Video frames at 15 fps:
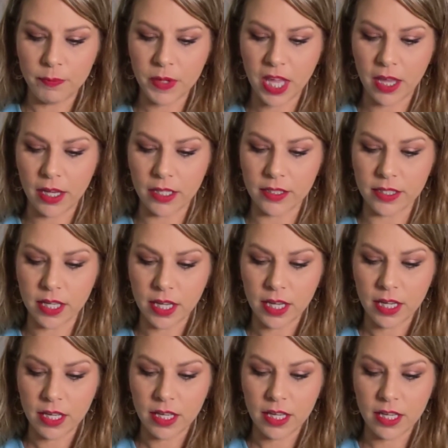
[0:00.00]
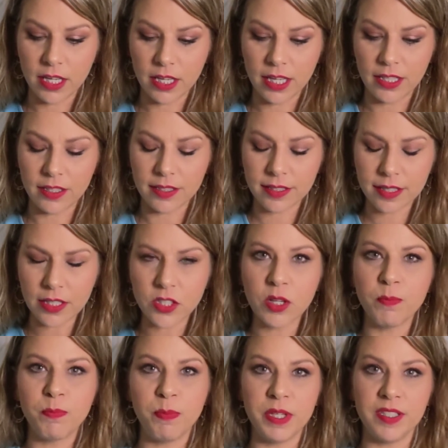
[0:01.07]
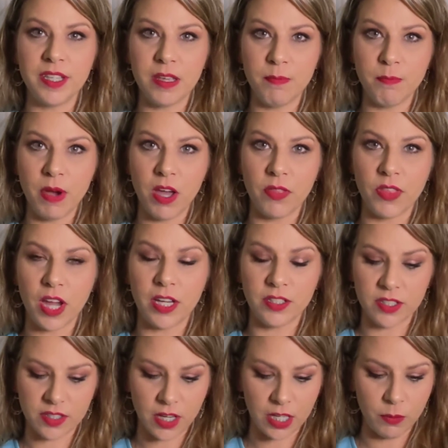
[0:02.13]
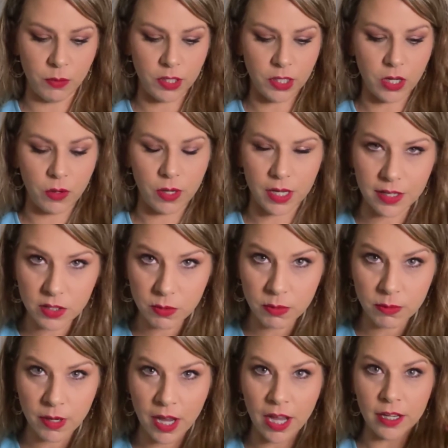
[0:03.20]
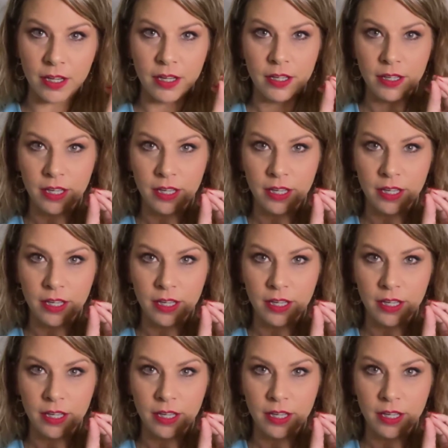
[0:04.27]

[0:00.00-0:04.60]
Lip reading: And it's such a busy month. I just kind of want to go, here's where we're at.